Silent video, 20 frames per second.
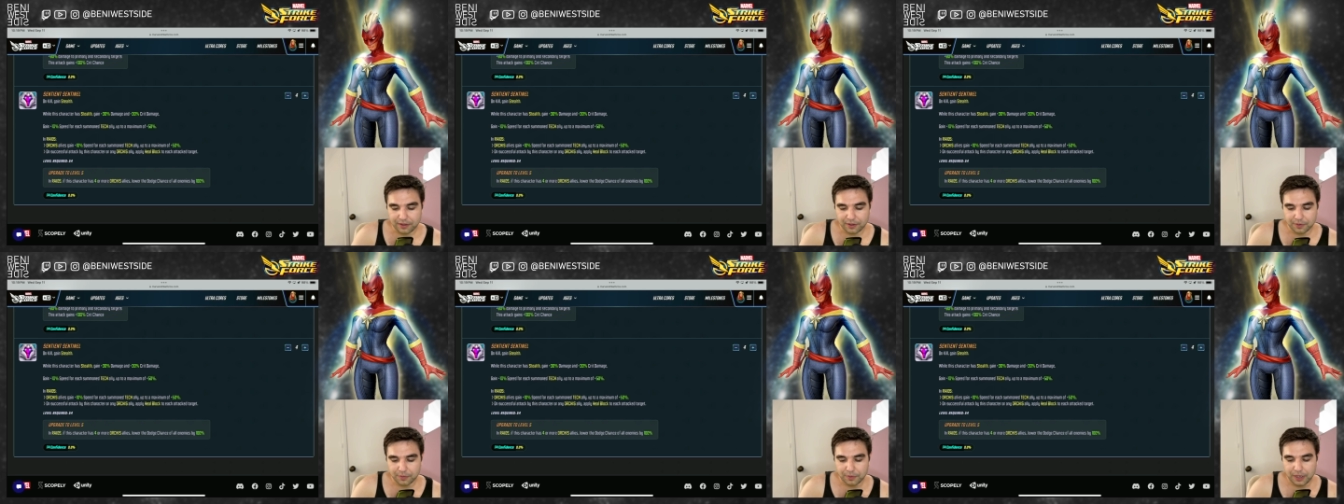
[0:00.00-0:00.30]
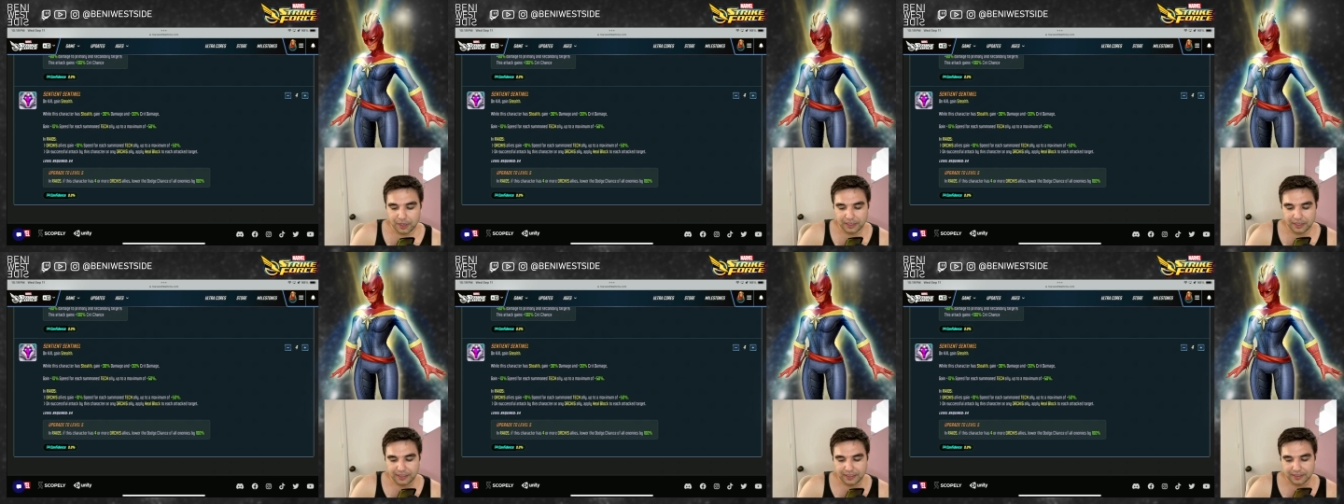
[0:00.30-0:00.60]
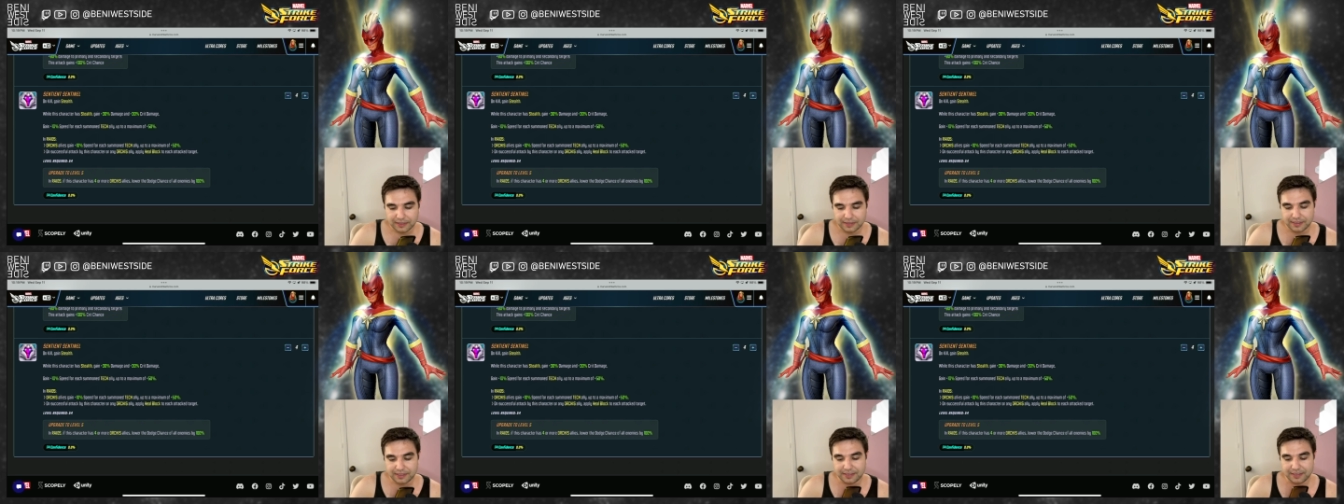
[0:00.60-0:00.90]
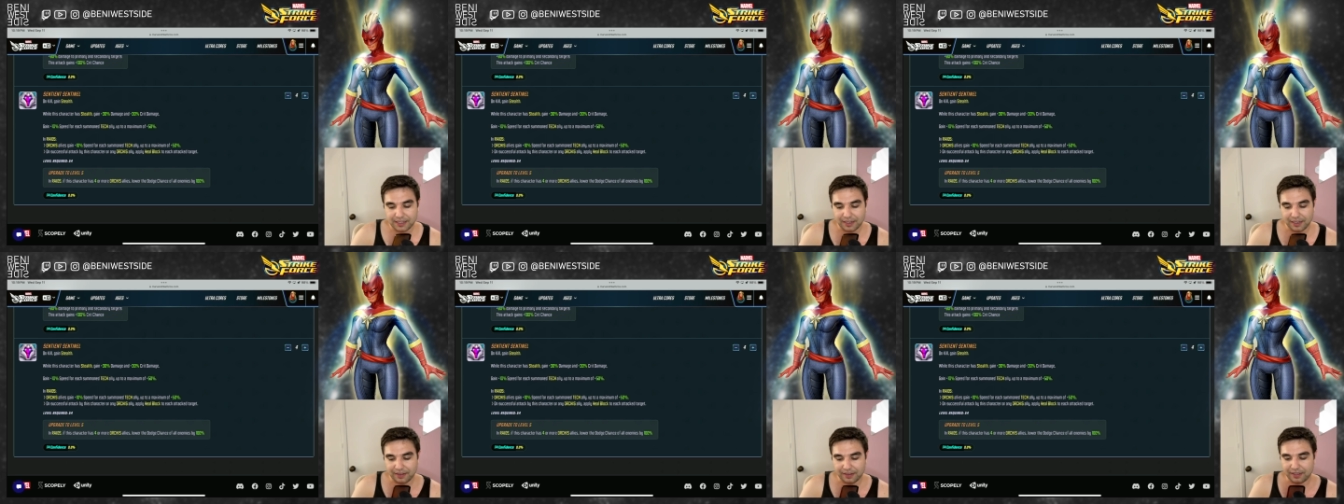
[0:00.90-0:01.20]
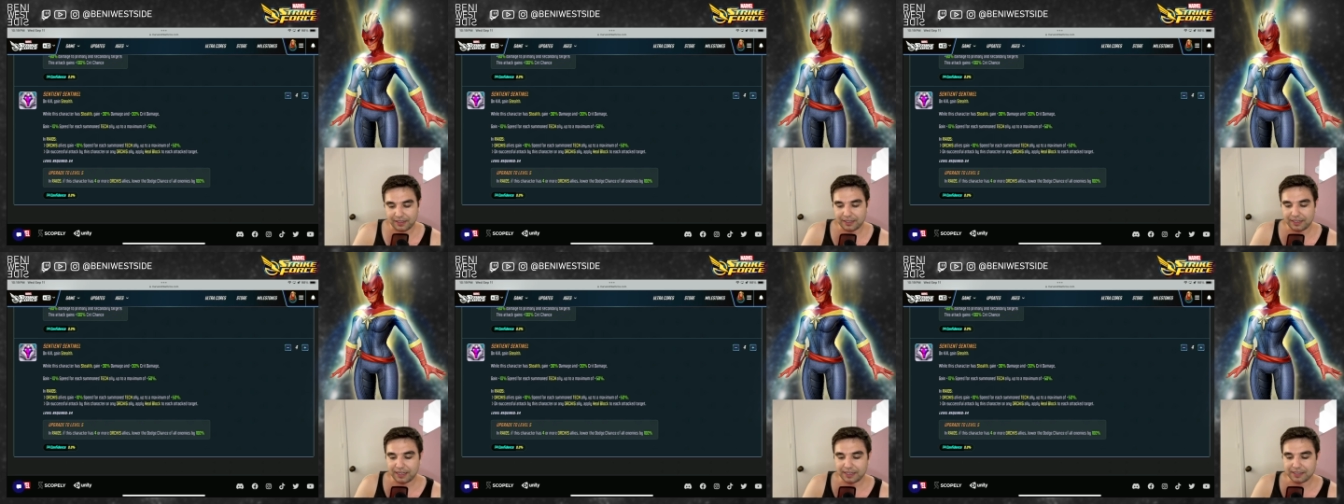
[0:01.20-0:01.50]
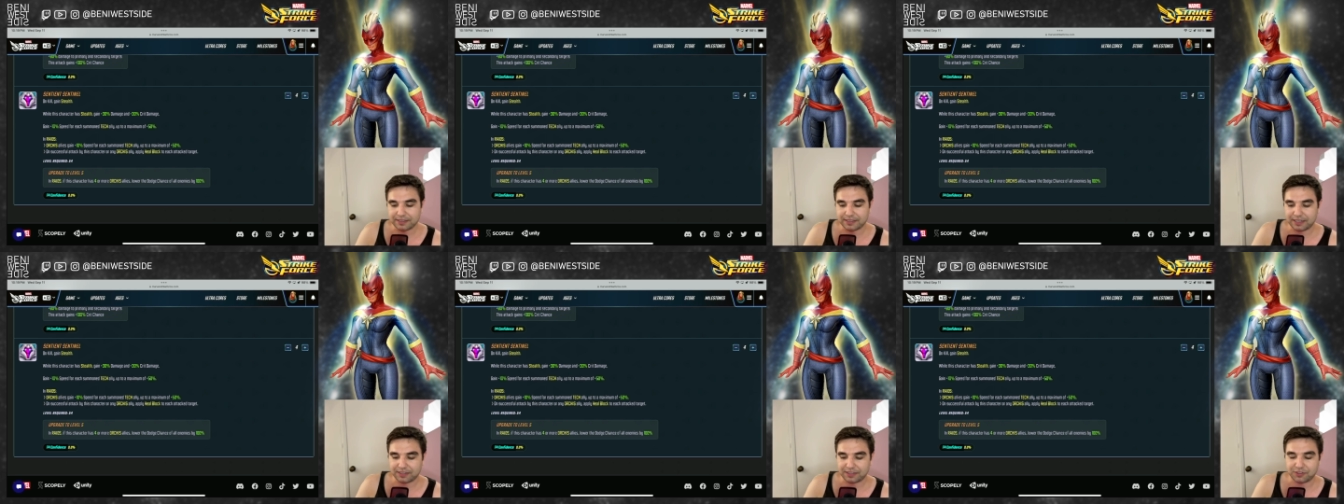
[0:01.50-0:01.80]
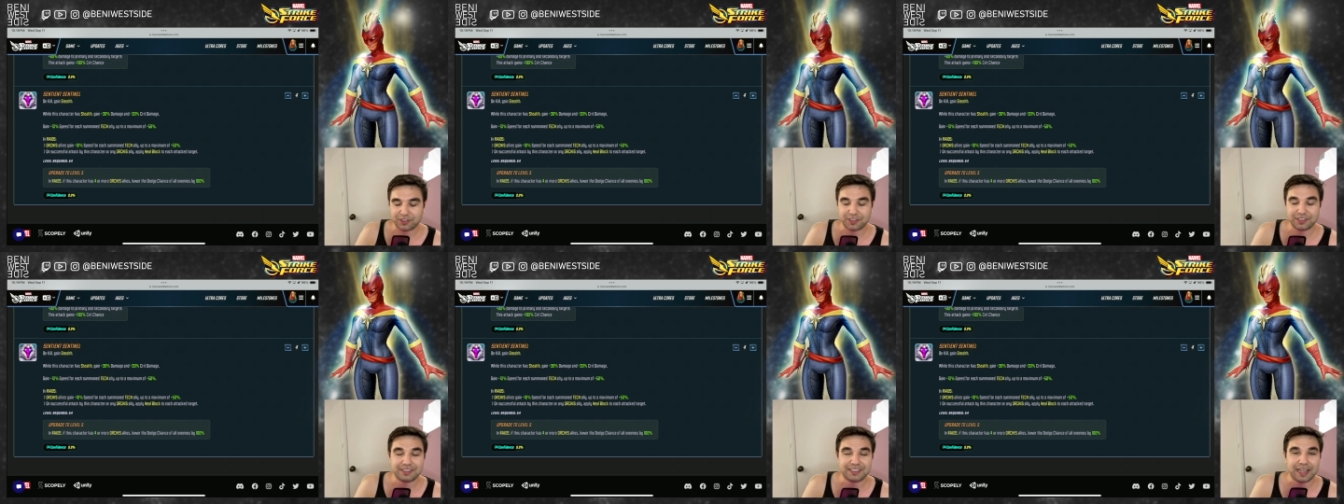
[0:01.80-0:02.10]
While he has stealth, he gains
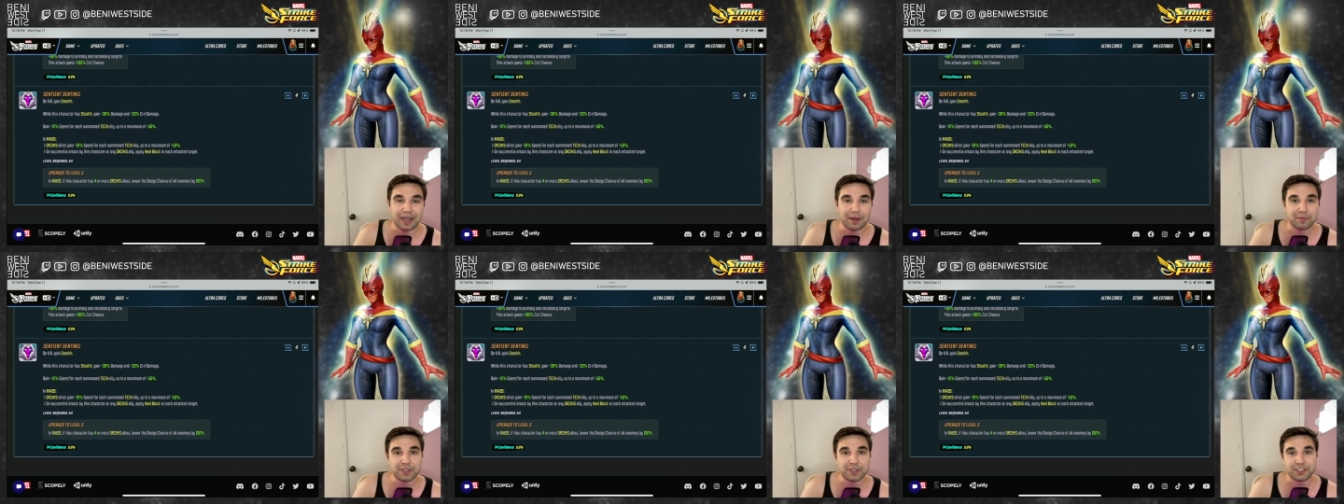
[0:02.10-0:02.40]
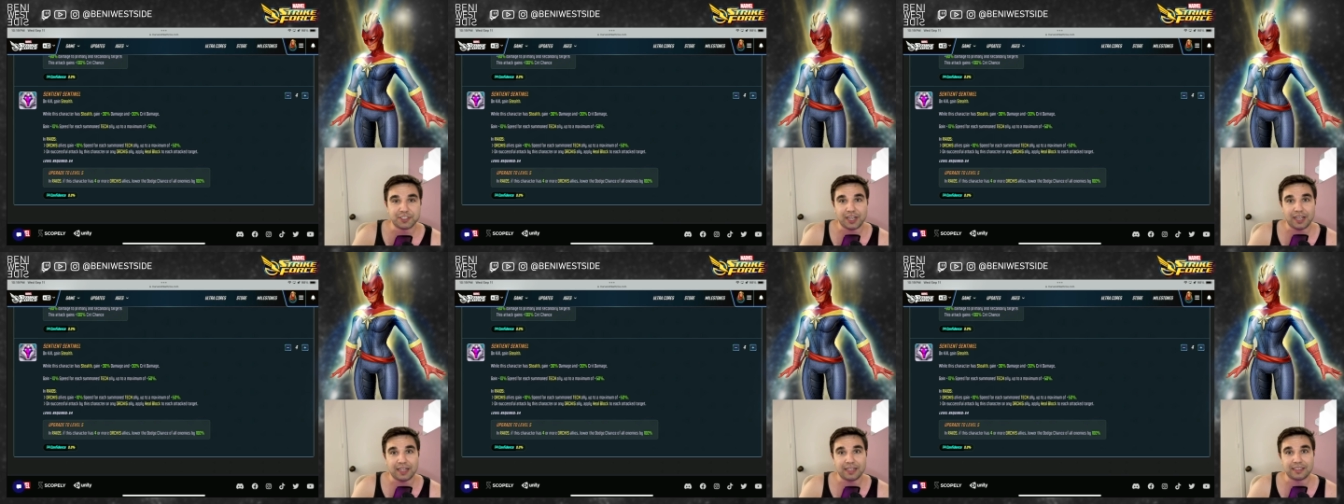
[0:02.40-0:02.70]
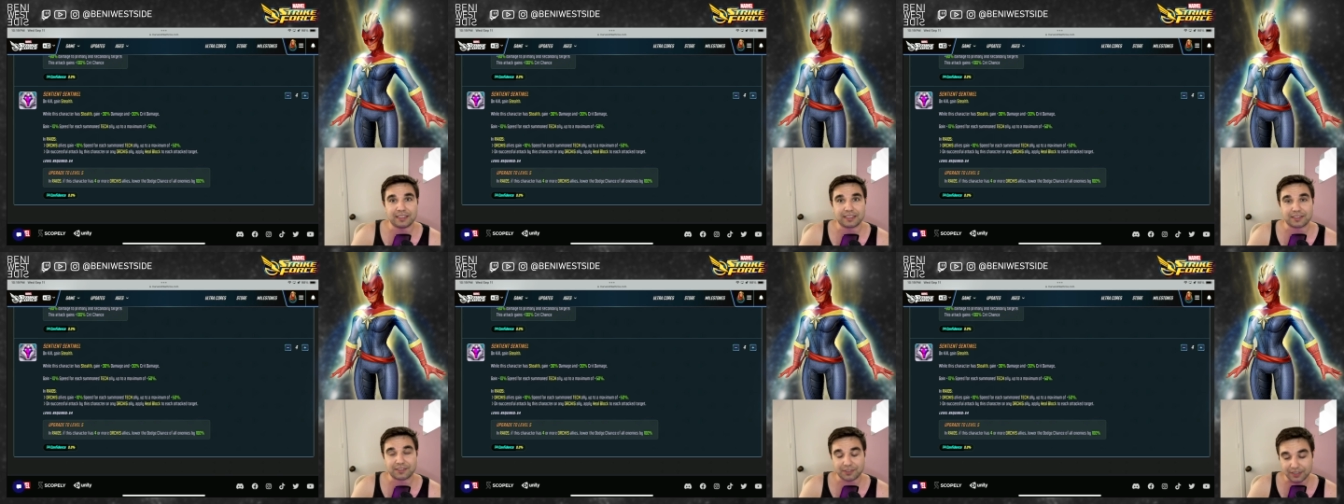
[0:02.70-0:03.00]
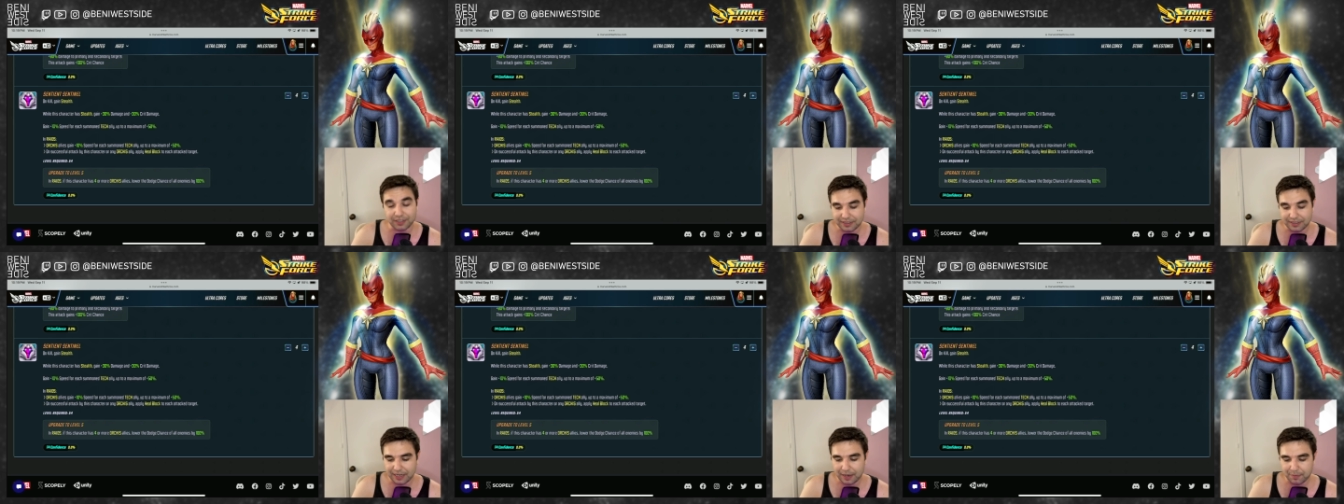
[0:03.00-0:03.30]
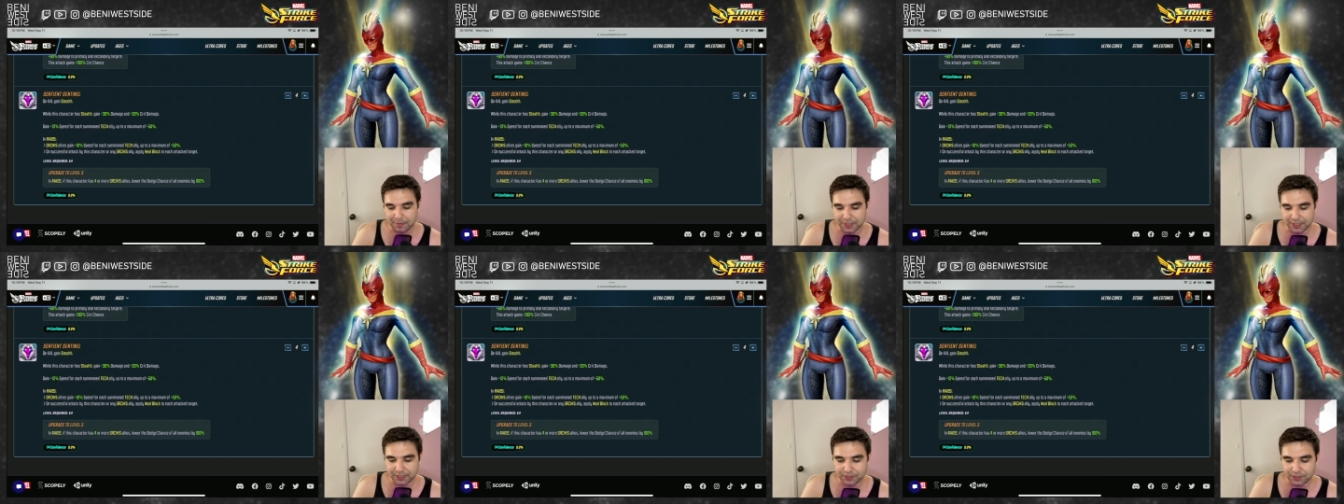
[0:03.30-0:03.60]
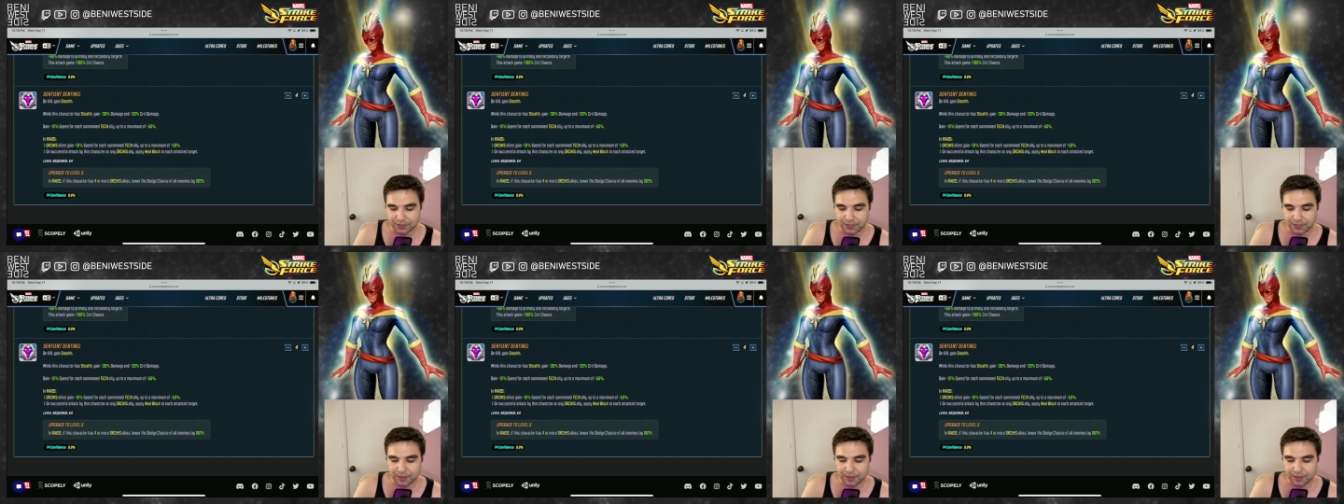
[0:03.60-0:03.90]
extra damage and crit damage.